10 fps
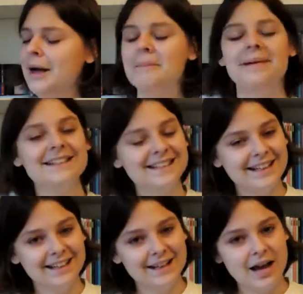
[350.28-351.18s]

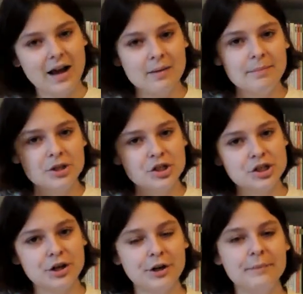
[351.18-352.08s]

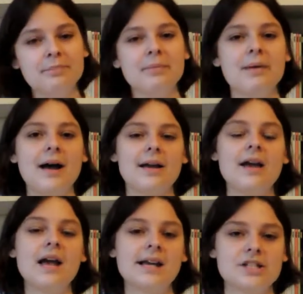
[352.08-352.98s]
Magisterium by
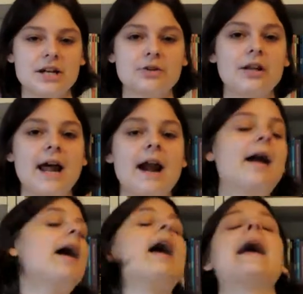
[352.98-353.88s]
Cassandra
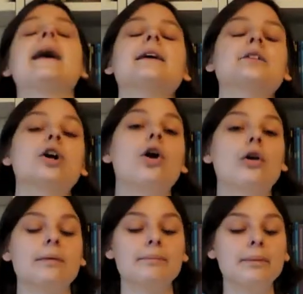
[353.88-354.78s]
Clare and
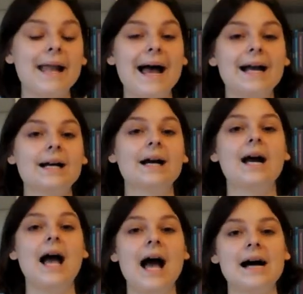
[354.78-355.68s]
Holly Black.
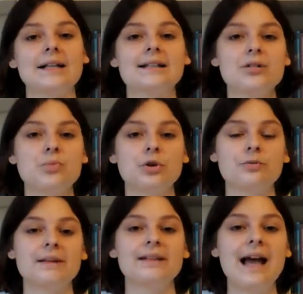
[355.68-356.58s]
And this one you
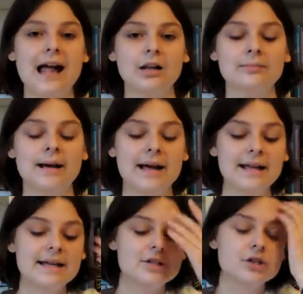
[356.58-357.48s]
meet Callum, and
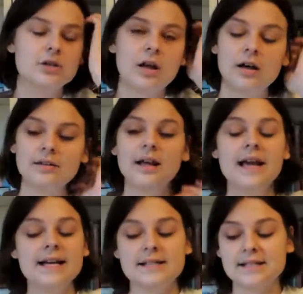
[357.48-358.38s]
he's learned
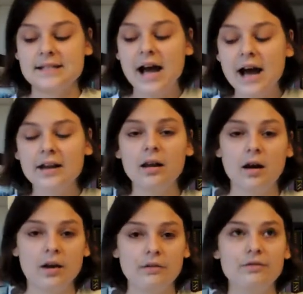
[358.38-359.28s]
his entire
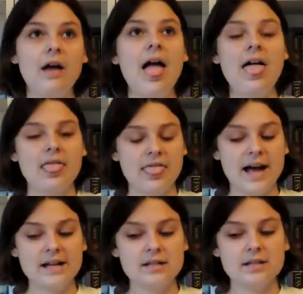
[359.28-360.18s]
life
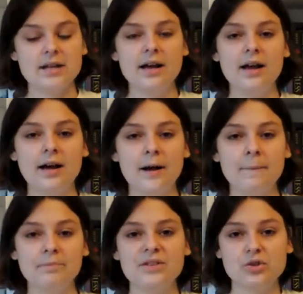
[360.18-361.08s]
that
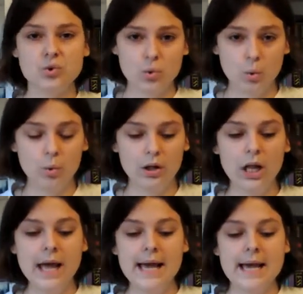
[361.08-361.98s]
this school
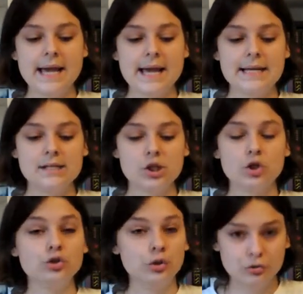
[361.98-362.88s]
is
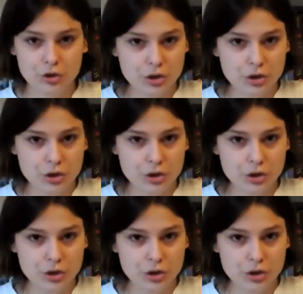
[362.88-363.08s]
not